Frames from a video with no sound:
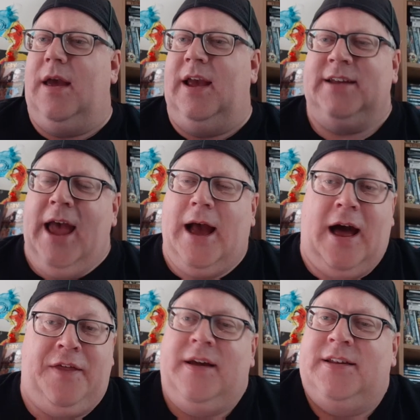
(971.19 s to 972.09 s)

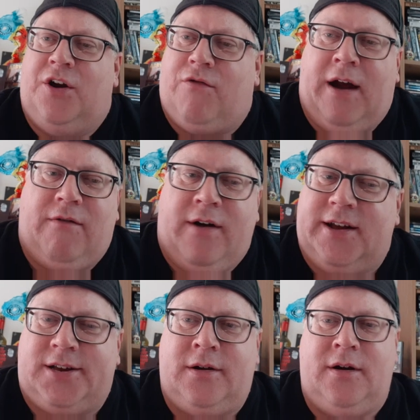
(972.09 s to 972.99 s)
I think he's a great
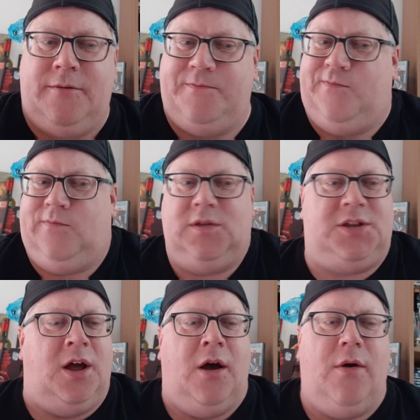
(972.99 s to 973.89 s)
wrestler.
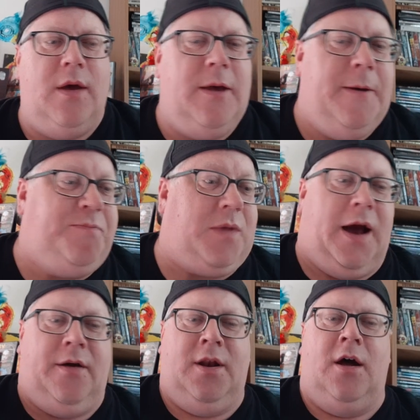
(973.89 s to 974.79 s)
So, I
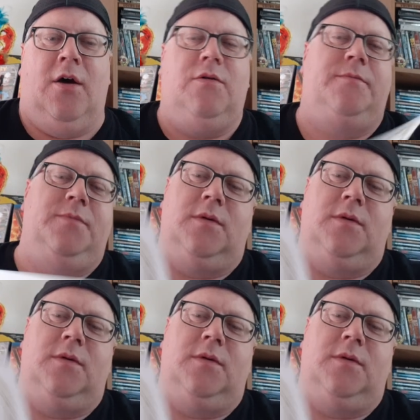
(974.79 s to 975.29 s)
don't know.